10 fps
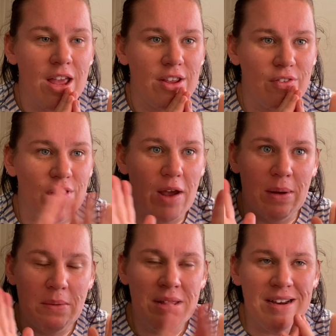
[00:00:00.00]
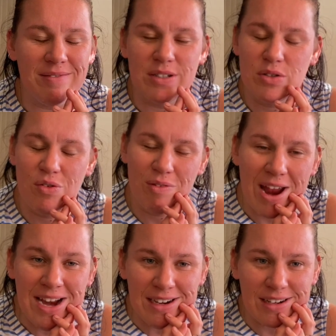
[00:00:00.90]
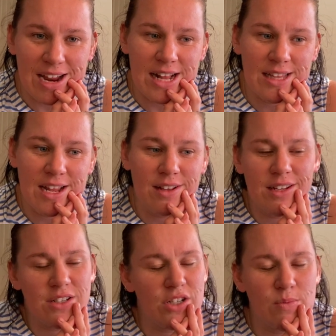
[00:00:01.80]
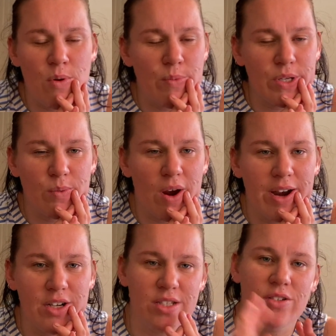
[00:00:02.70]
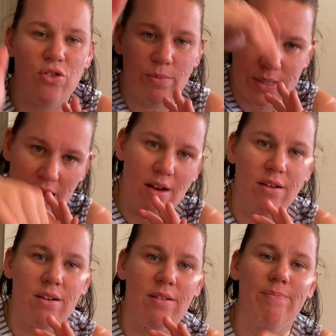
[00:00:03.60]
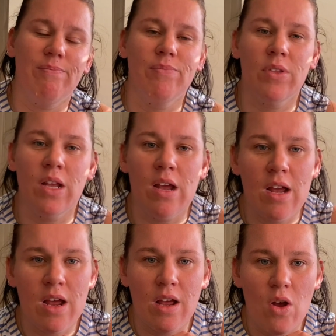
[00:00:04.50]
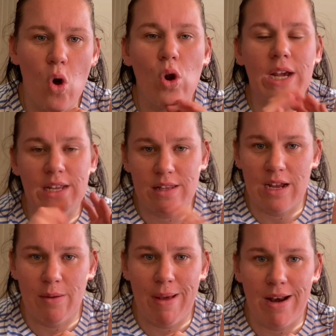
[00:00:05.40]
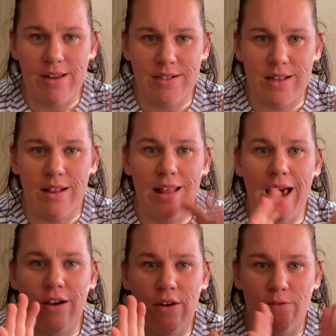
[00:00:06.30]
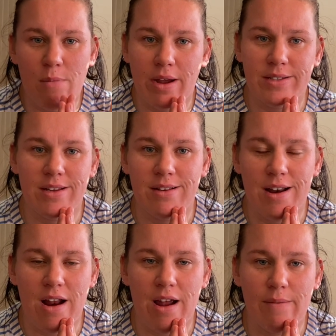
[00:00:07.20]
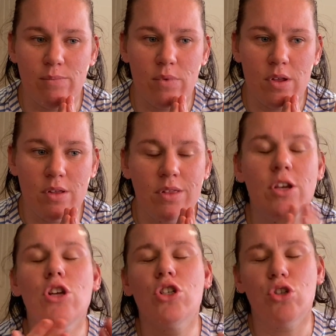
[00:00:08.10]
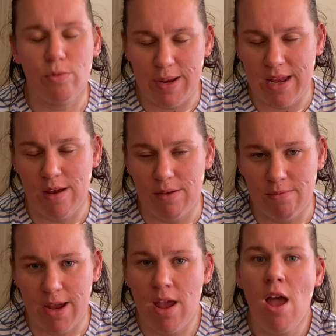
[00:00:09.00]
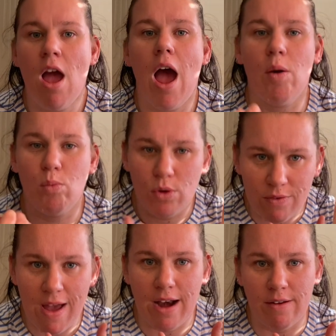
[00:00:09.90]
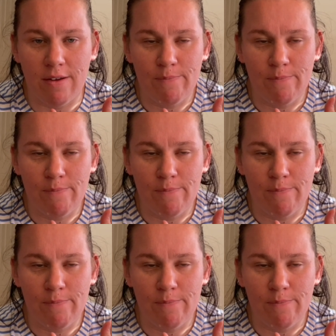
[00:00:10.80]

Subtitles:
you fly away with it and it's great. And then there's just moments where I just drop down and all I can think about is the lack of my son. He should be here with me. I would have had a